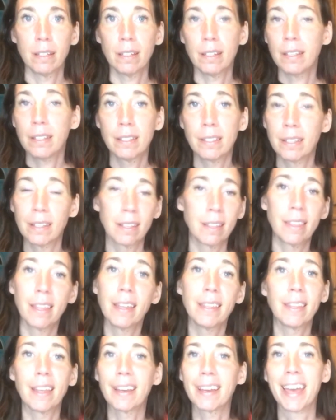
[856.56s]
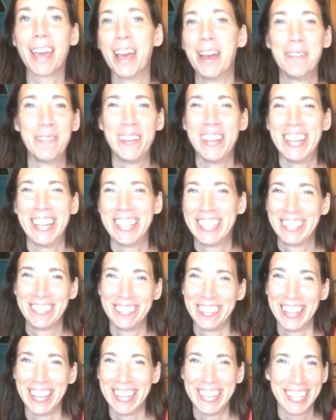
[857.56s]
It's a thing that can't be
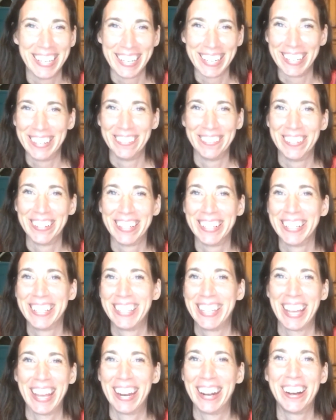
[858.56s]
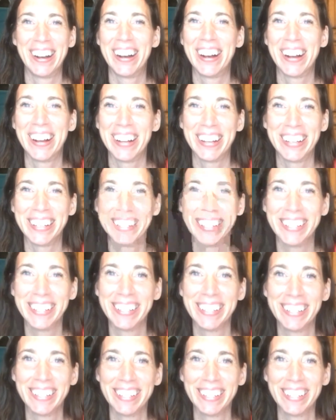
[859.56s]
explained in words at all.